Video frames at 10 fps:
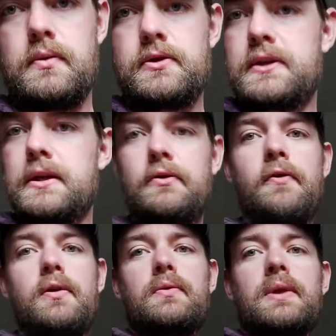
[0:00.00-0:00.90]
still
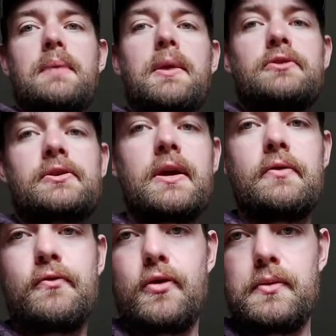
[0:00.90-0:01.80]
following that major scale
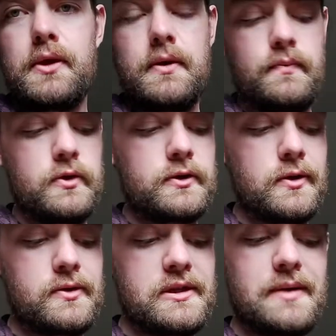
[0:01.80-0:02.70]
formula, the
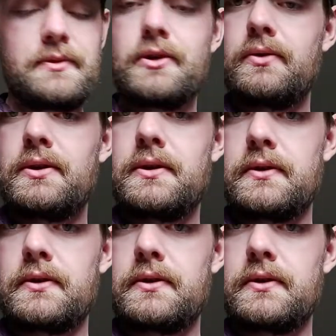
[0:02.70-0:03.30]
tones and semitones.